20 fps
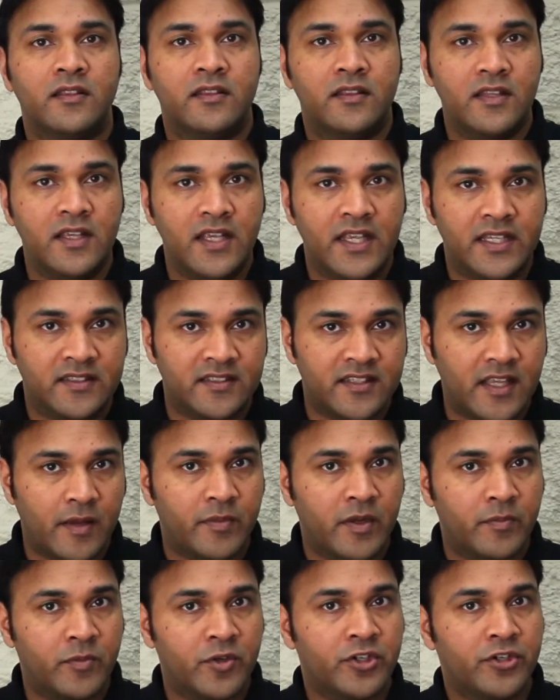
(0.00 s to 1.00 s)
in step
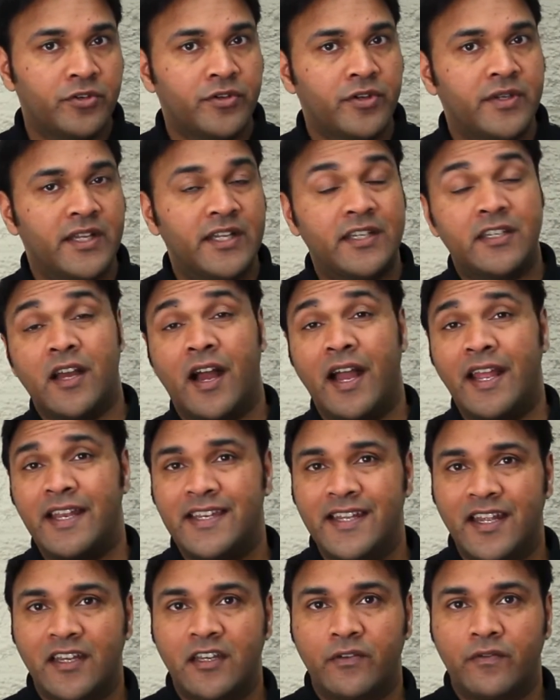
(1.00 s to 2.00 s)
number 2, you need to
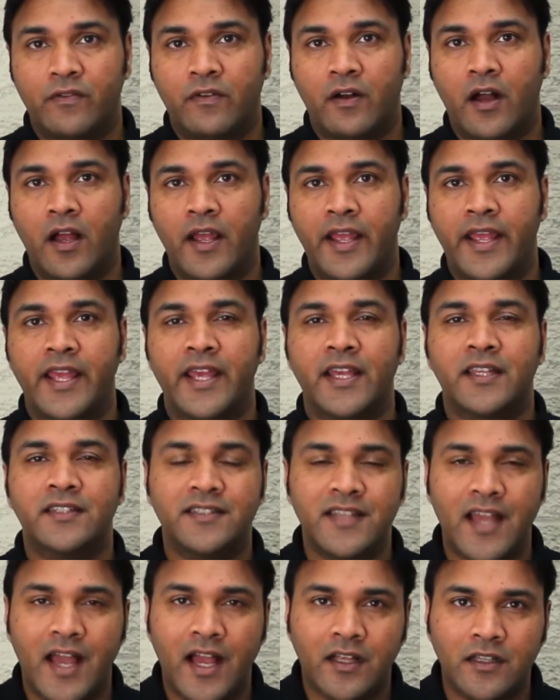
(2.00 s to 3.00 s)
identify
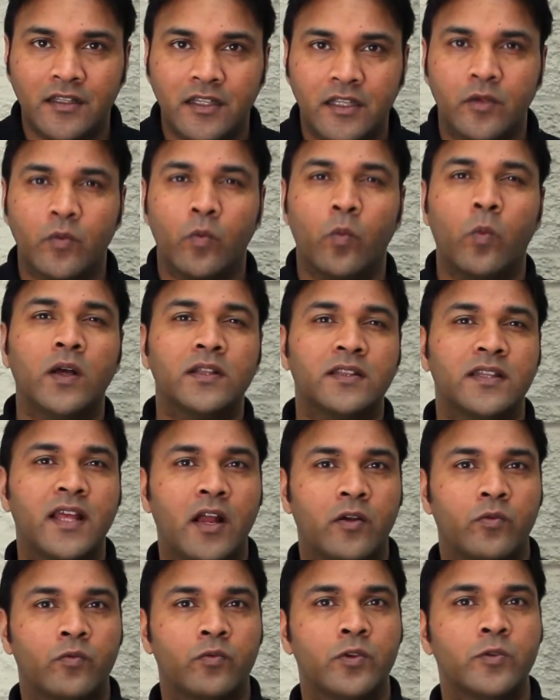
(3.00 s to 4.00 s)
exactly what that
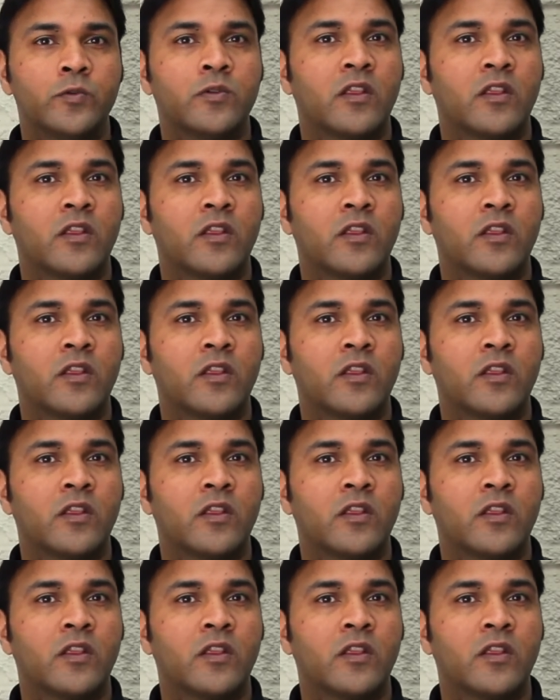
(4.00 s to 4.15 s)
root